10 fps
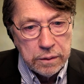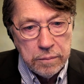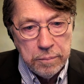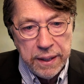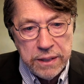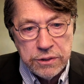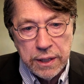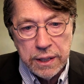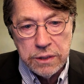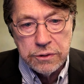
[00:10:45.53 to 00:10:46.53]
Ben
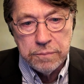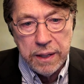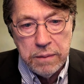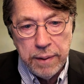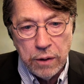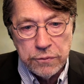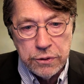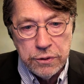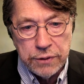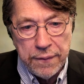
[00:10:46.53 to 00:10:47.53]
says, Ben
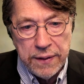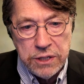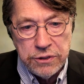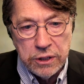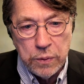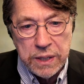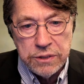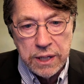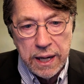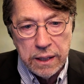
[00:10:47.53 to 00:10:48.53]
Bowser, I think he's in
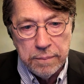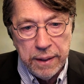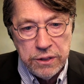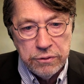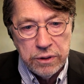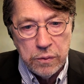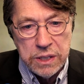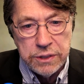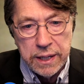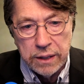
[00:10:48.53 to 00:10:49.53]
Louisiana. Ben, you're in
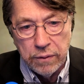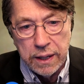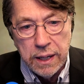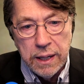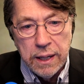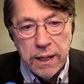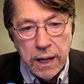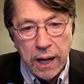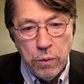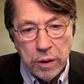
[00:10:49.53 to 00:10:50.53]
Louisiana, right?
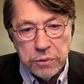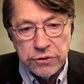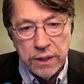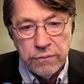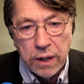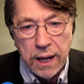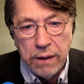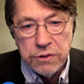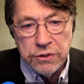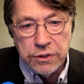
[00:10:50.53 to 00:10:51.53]
I work with several
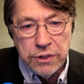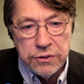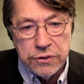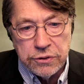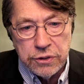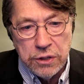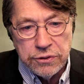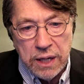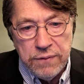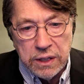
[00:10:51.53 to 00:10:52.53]
colleges, and this is
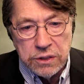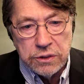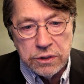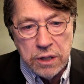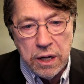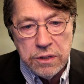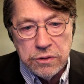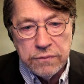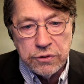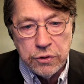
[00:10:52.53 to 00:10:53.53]
saving tons
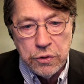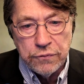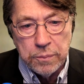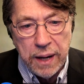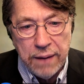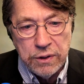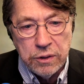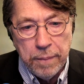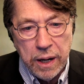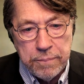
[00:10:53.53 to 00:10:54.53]
of students from having to
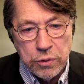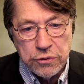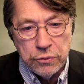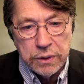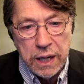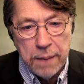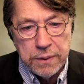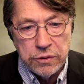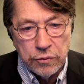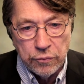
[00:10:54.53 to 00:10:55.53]
buy personal
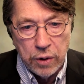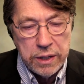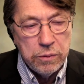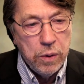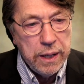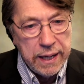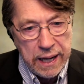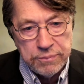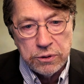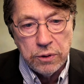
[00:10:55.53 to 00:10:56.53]
copies right away. It
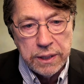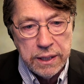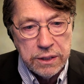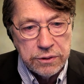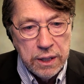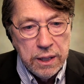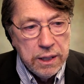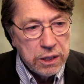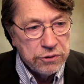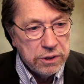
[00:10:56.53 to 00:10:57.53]
absolutely is,
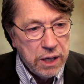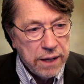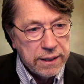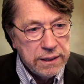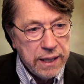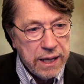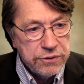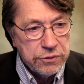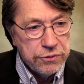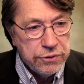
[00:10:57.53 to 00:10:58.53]
because a lot of the
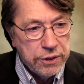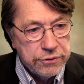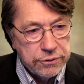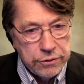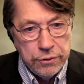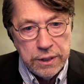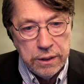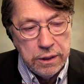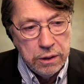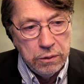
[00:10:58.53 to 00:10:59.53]
classes are just 30
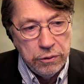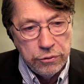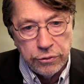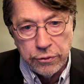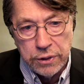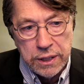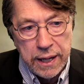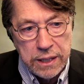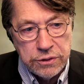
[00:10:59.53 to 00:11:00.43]
days,